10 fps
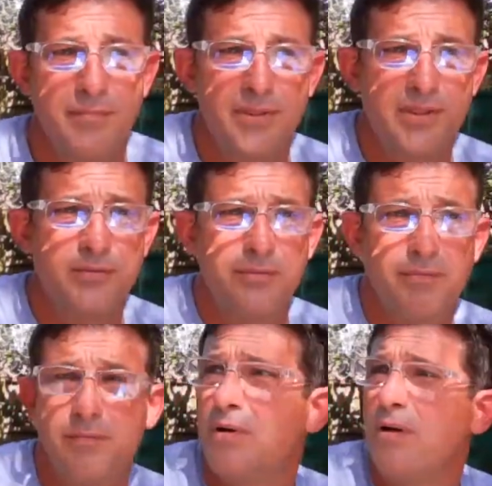This one.
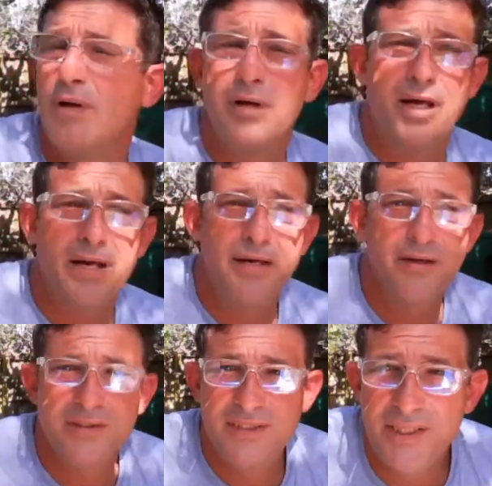And you
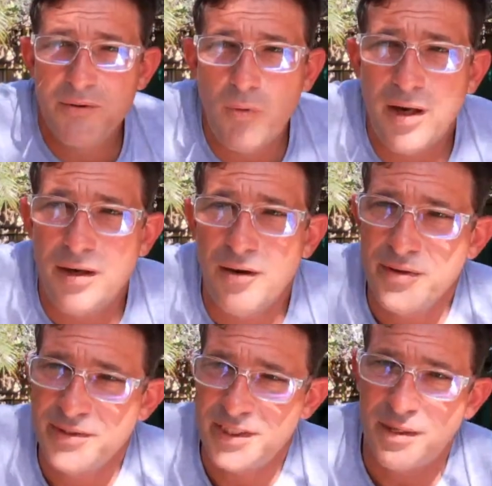can see what on
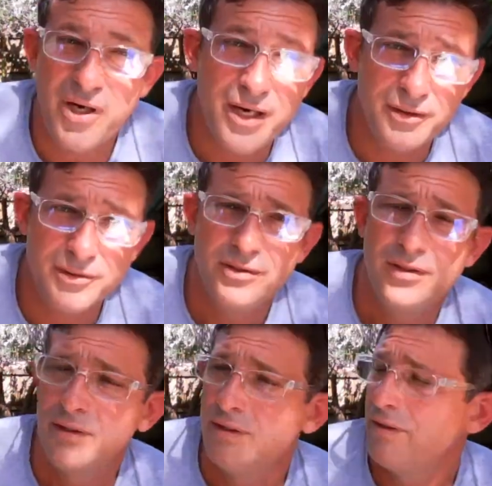the side of my house.
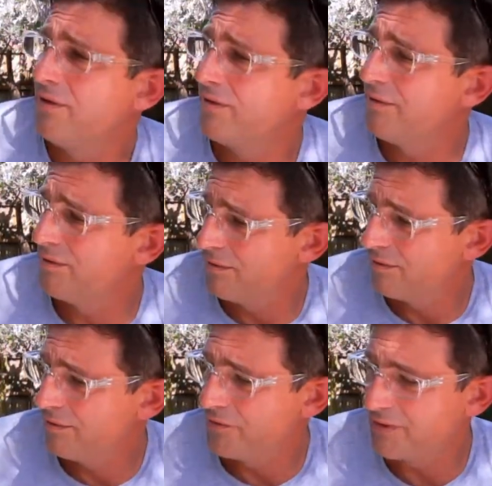
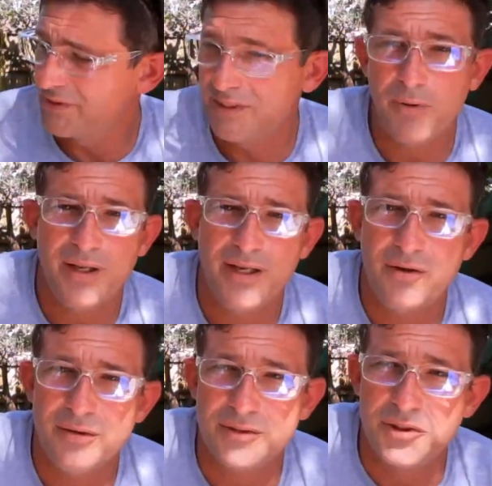You can see why they
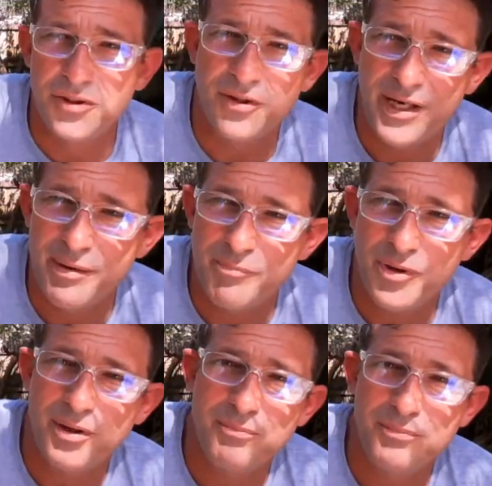call it the sugarcane palm,